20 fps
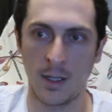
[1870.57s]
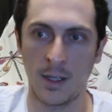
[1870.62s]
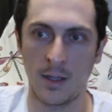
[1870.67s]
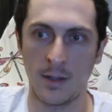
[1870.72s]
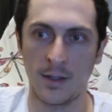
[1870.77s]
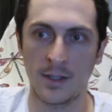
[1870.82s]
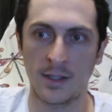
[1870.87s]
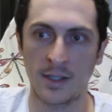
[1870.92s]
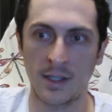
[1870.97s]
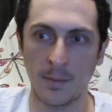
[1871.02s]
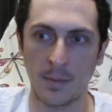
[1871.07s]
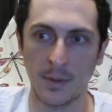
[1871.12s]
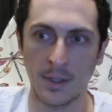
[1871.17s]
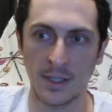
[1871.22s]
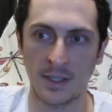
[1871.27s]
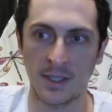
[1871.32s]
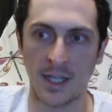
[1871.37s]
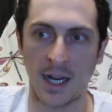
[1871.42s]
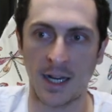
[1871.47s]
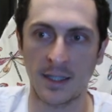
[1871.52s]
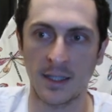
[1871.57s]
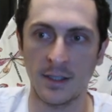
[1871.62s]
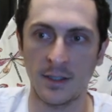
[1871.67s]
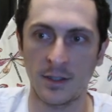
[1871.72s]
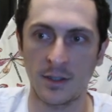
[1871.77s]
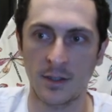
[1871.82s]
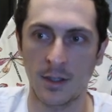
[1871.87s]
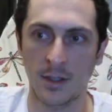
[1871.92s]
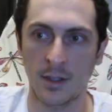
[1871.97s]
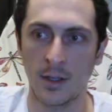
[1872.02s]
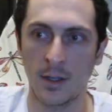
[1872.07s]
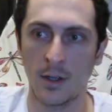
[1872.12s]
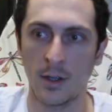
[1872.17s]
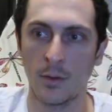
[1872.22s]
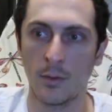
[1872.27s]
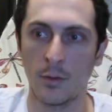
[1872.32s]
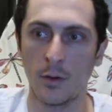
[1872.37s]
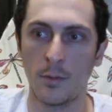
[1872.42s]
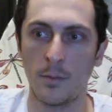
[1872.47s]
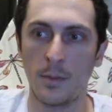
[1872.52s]
The simplest necklace
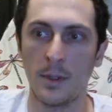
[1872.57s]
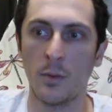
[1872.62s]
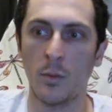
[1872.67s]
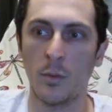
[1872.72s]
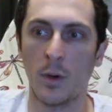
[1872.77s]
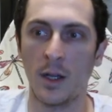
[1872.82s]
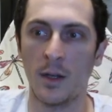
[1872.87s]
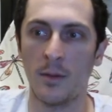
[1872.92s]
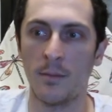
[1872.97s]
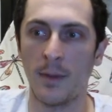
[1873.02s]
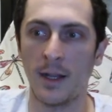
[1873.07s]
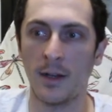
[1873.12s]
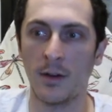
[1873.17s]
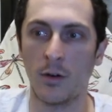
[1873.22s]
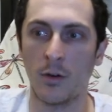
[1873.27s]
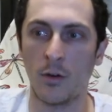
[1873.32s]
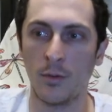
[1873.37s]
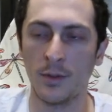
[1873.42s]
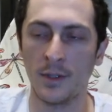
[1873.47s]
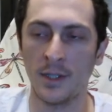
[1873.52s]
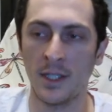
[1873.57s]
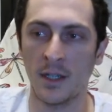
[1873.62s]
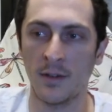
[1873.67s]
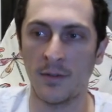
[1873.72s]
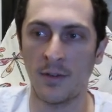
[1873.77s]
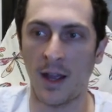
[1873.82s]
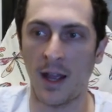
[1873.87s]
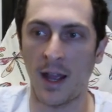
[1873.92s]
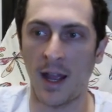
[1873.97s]
would be one made only of